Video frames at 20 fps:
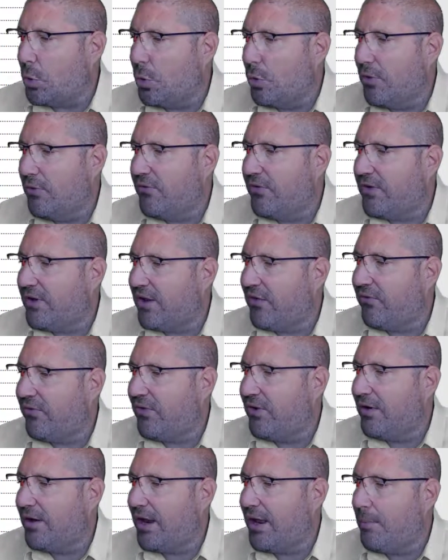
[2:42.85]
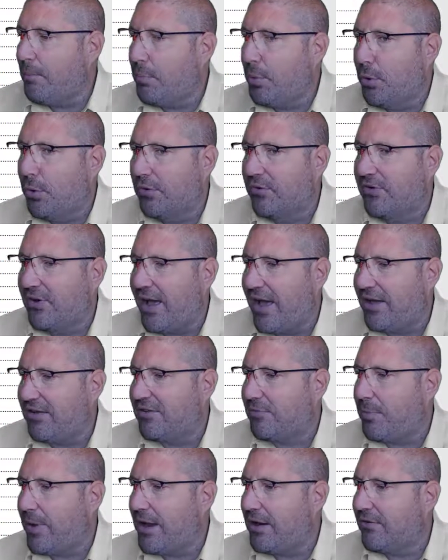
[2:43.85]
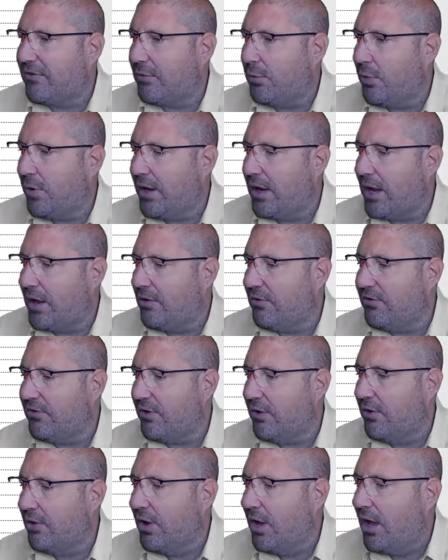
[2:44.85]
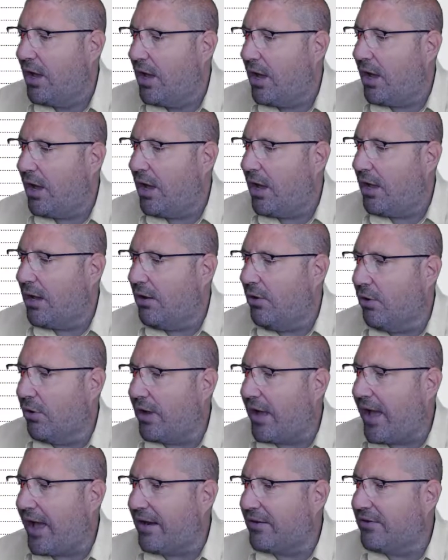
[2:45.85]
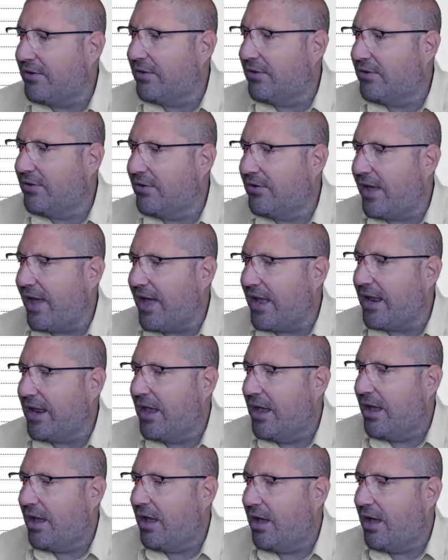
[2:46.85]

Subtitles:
all the different important aspects that we're going to look at today